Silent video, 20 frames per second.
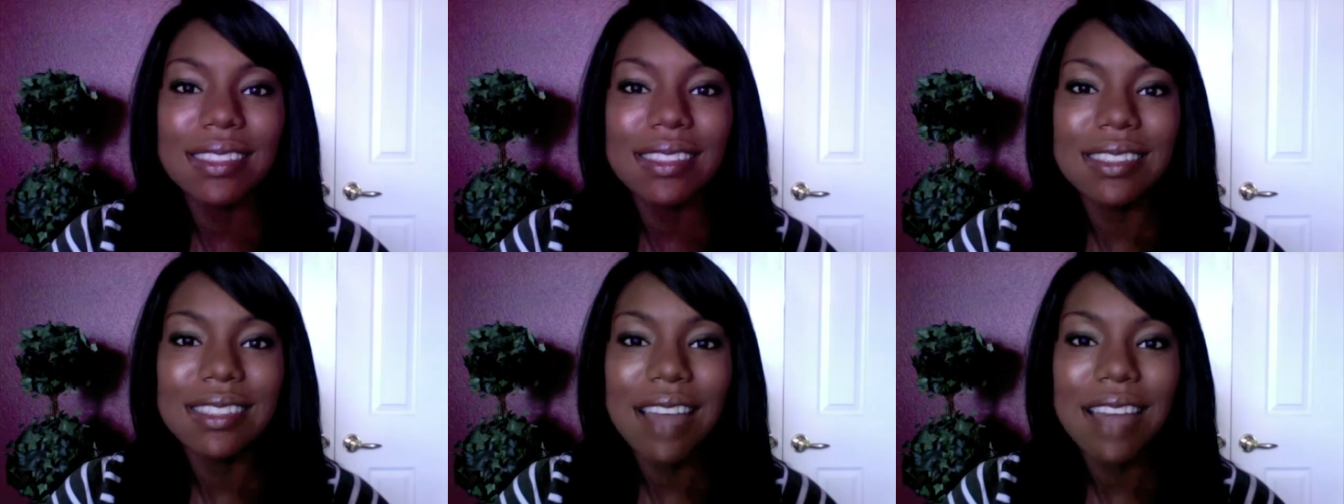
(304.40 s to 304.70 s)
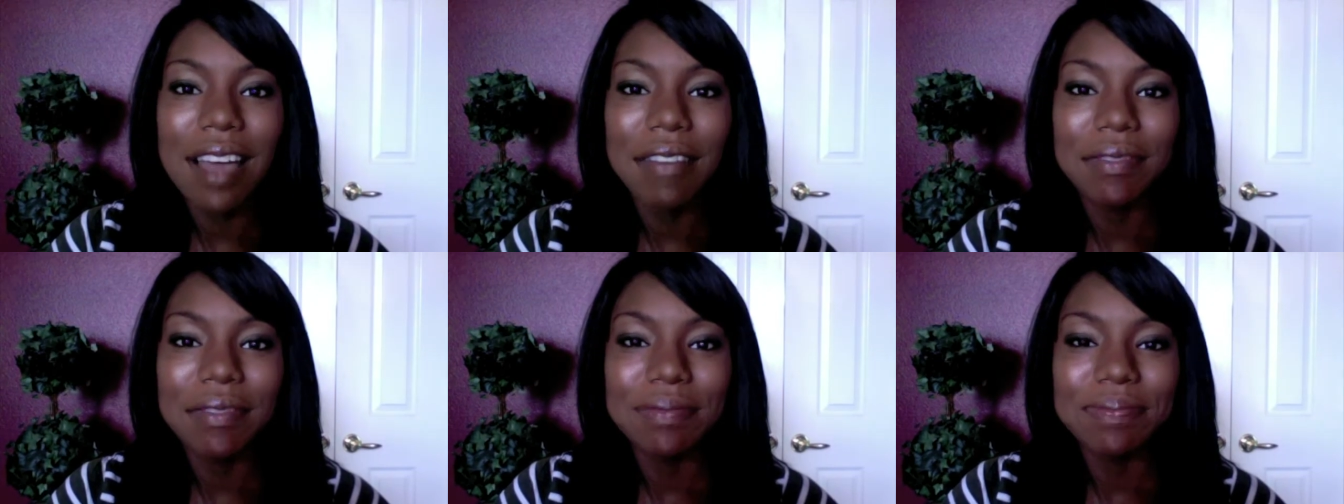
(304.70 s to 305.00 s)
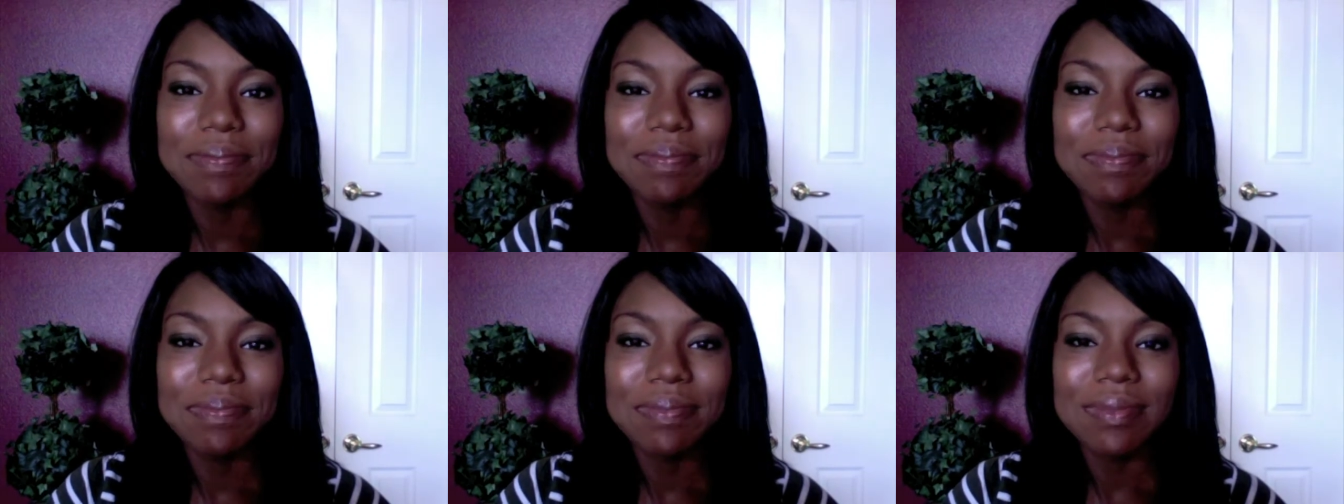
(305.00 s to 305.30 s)
stuff.
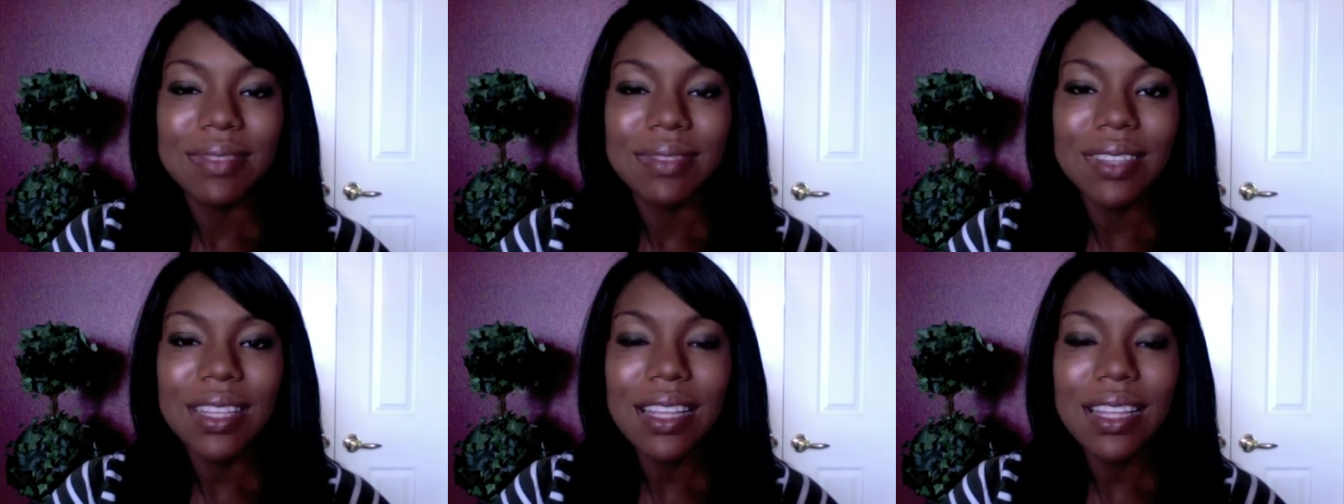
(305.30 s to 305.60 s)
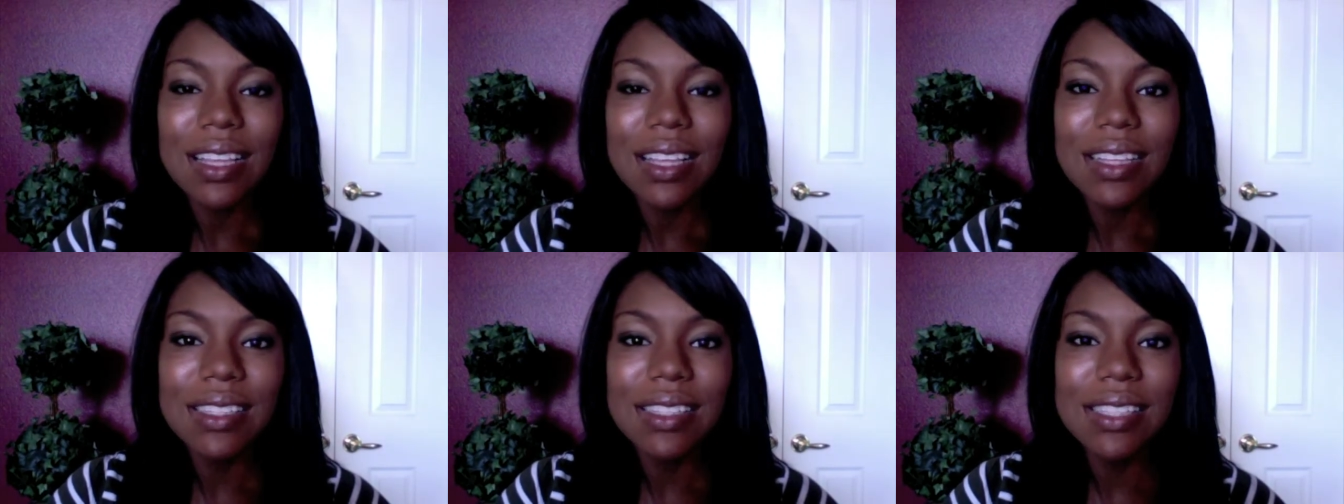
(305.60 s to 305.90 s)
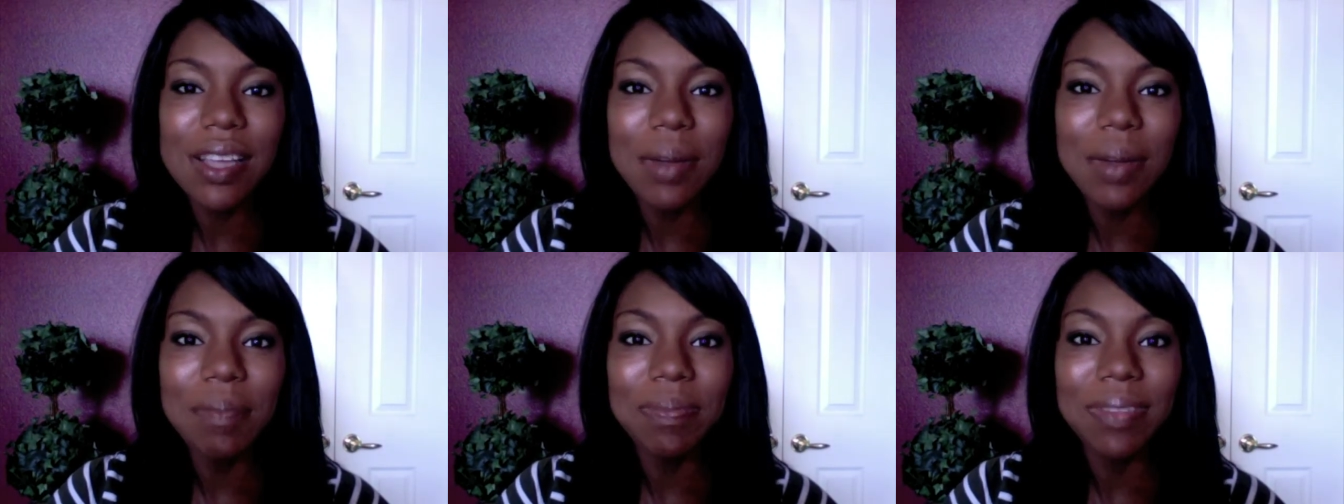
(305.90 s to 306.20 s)

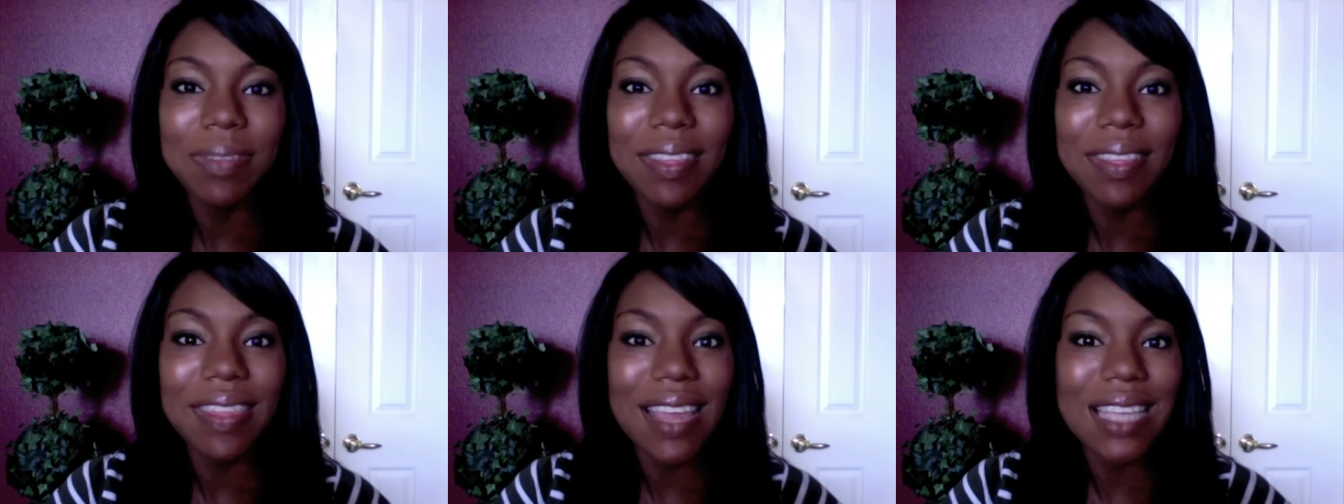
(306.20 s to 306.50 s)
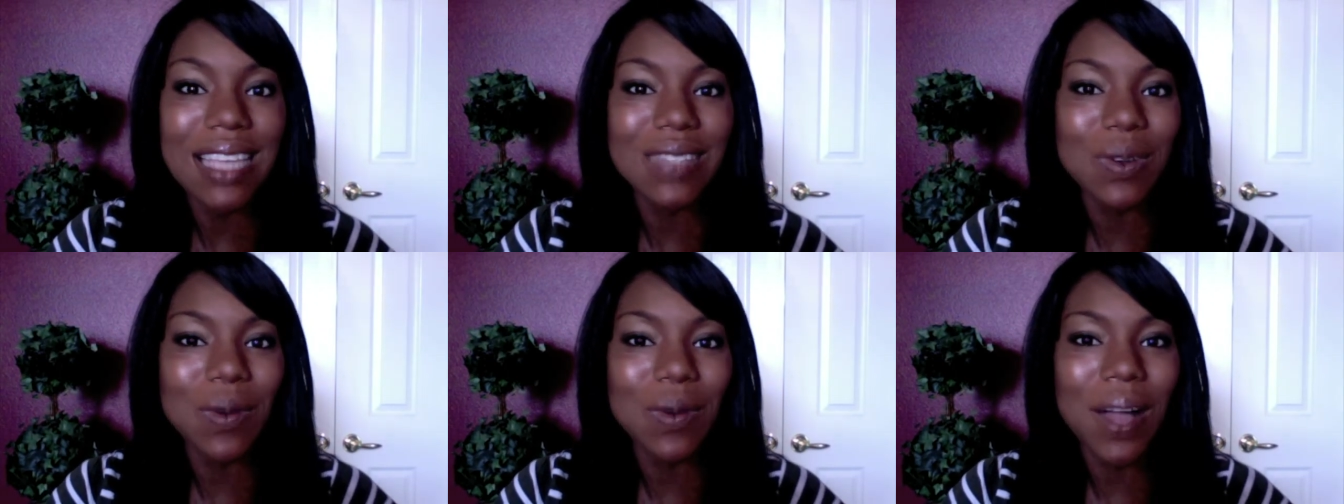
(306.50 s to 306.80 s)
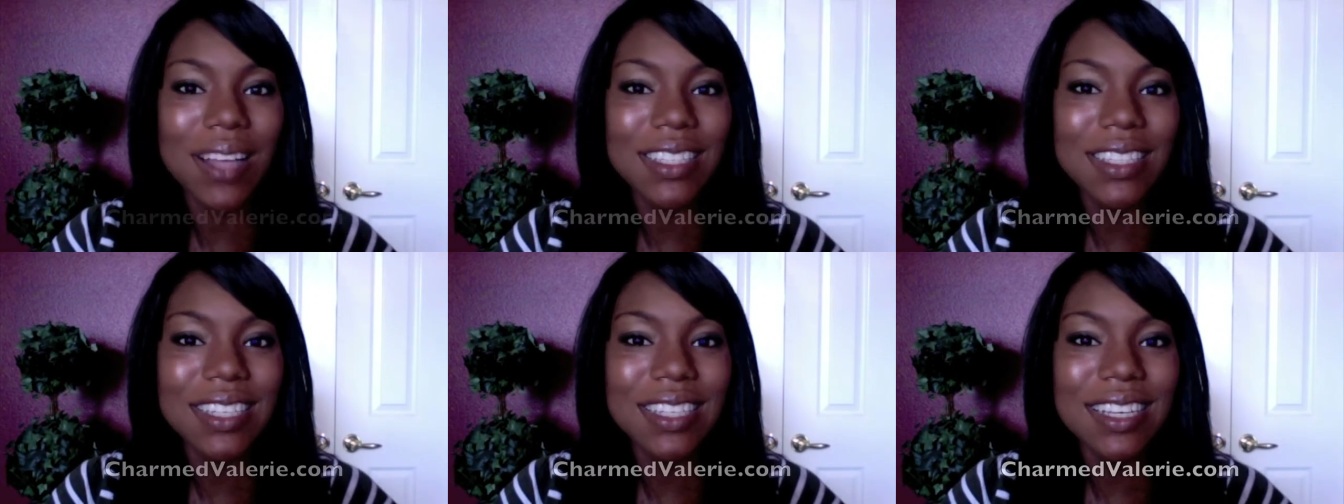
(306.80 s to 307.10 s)
So thanks for
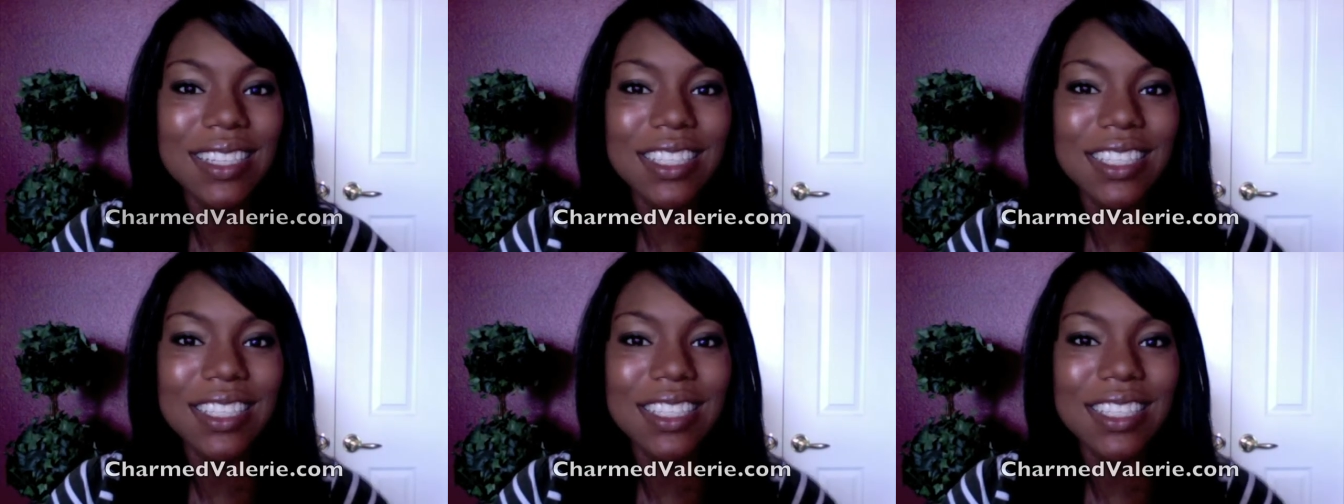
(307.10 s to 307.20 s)
watching.